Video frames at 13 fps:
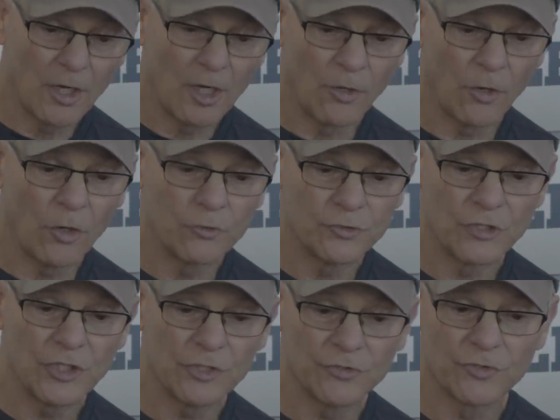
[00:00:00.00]

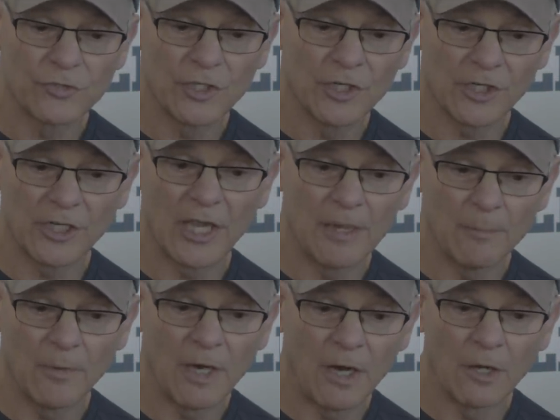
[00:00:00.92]
OGs in a
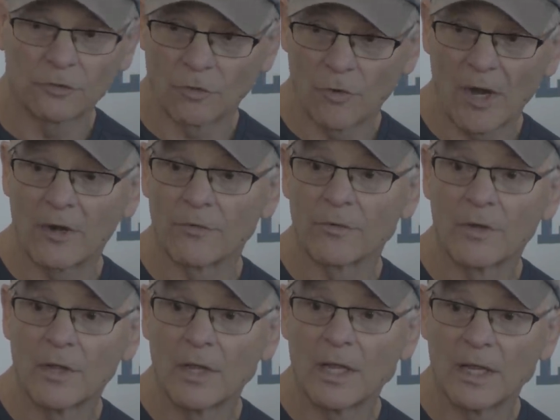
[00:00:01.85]
game on ground,
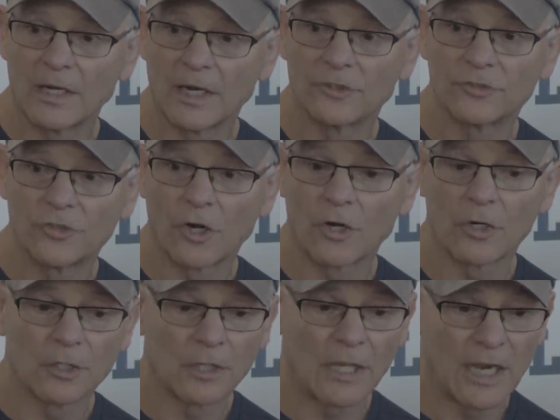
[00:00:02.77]
and I
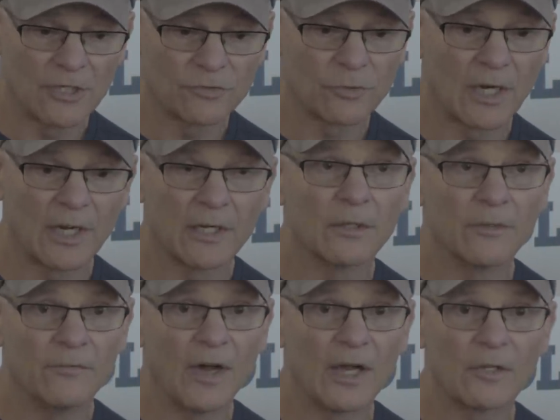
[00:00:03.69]
chart guys when I
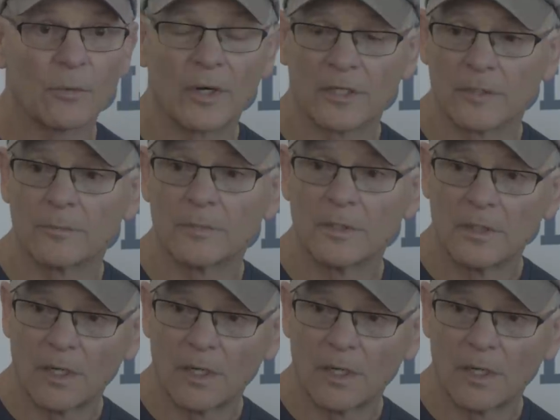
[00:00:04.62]
evaluate them.